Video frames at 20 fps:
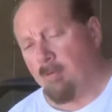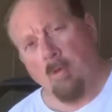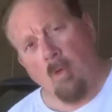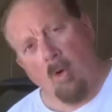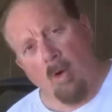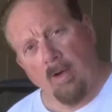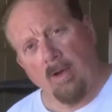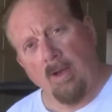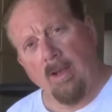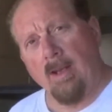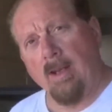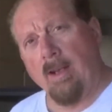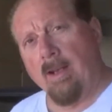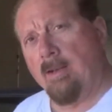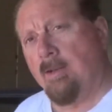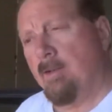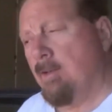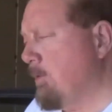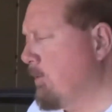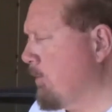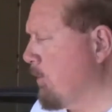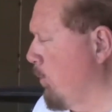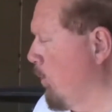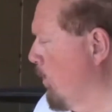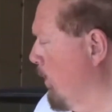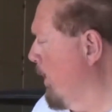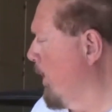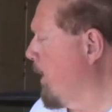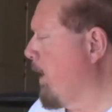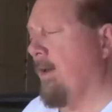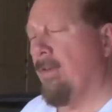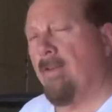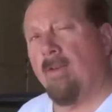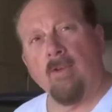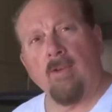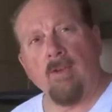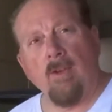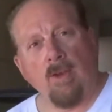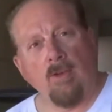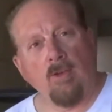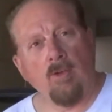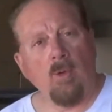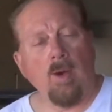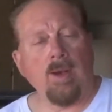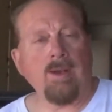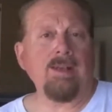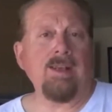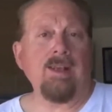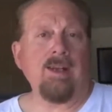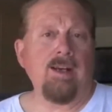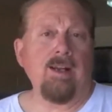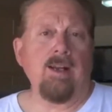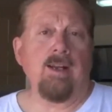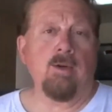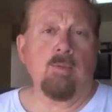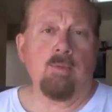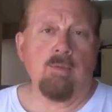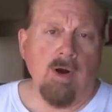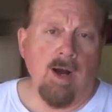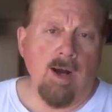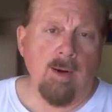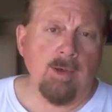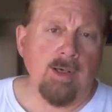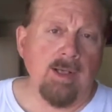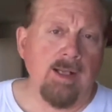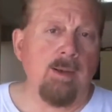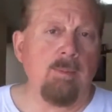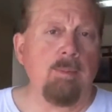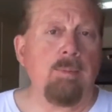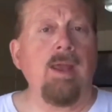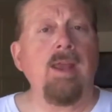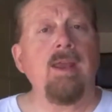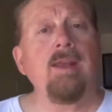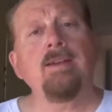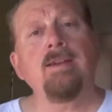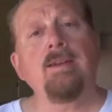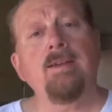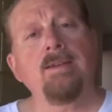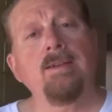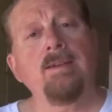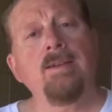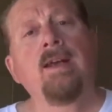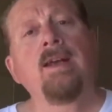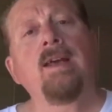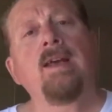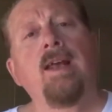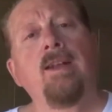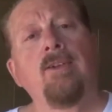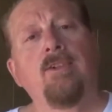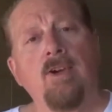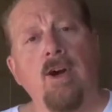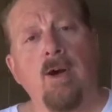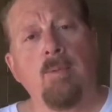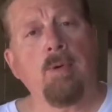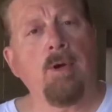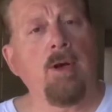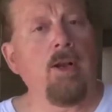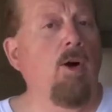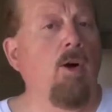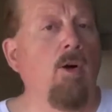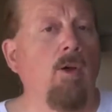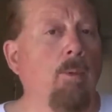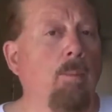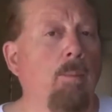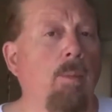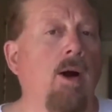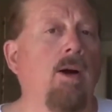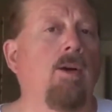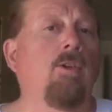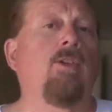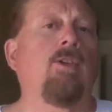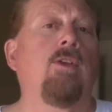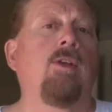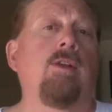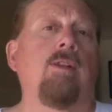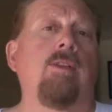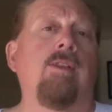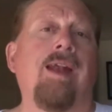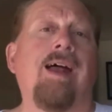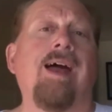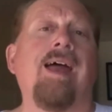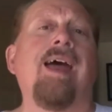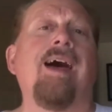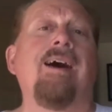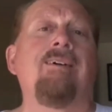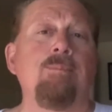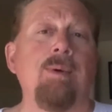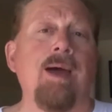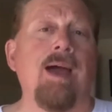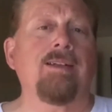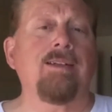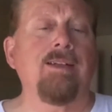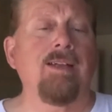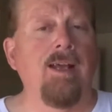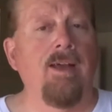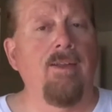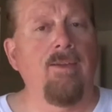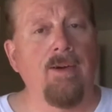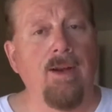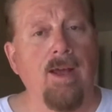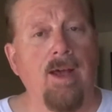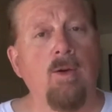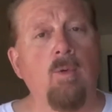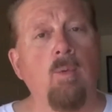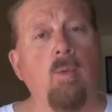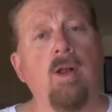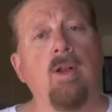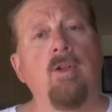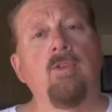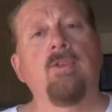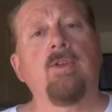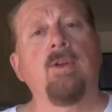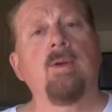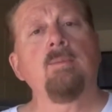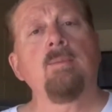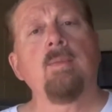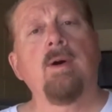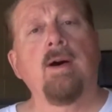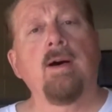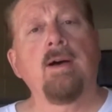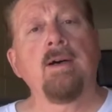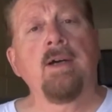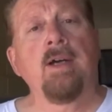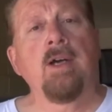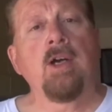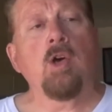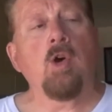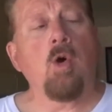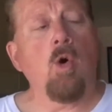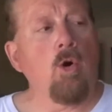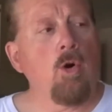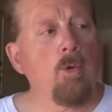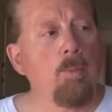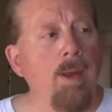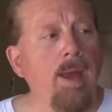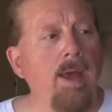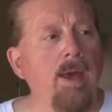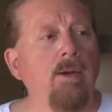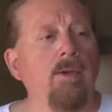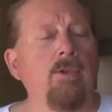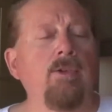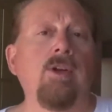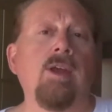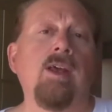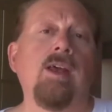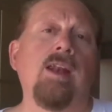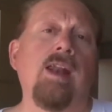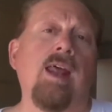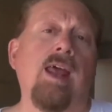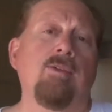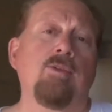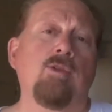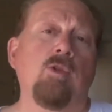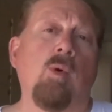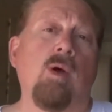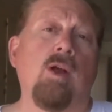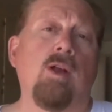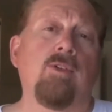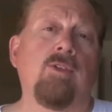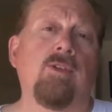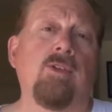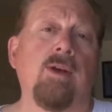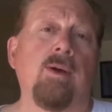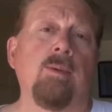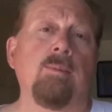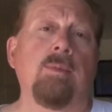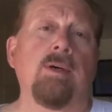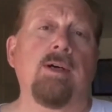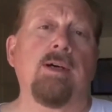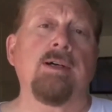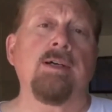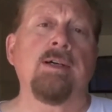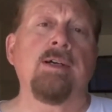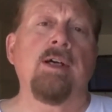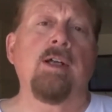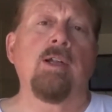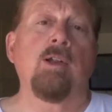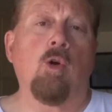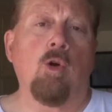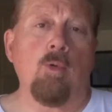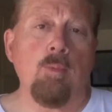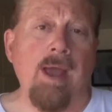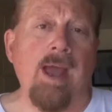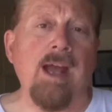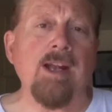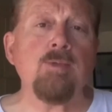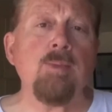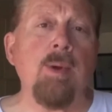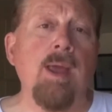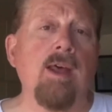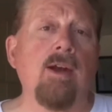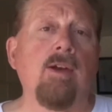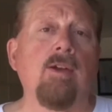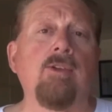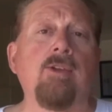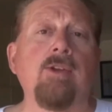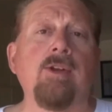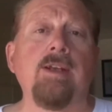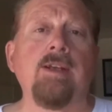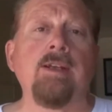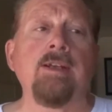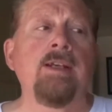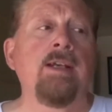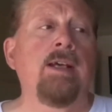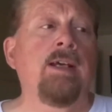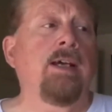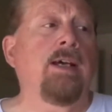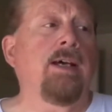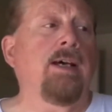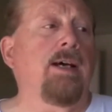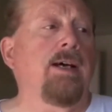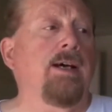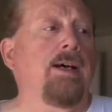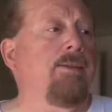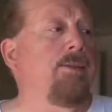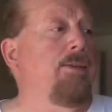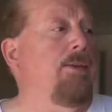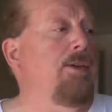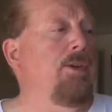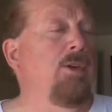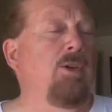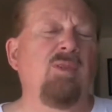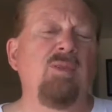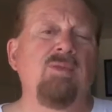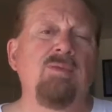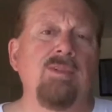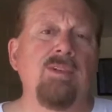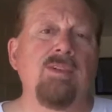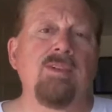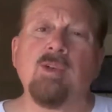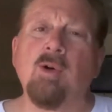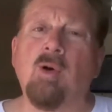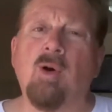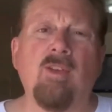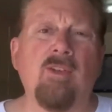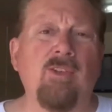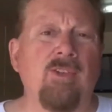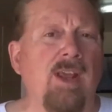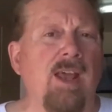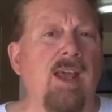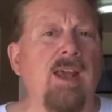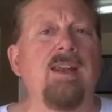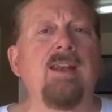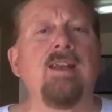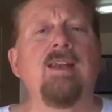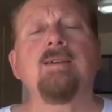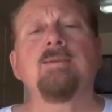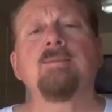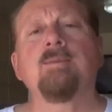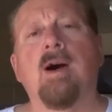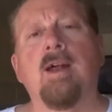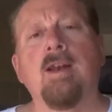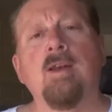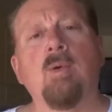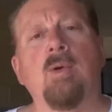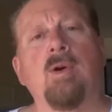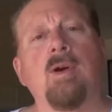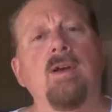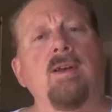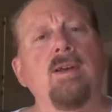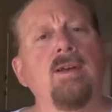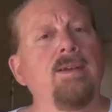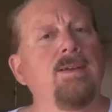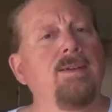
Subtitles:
forward to getting to work on this thing so I can get it into primer, get it paint, and start putting all the parts that I have back together. Got to weld some quarter panels in, have to weld some lower patch panels in, then do all the sanding, body work,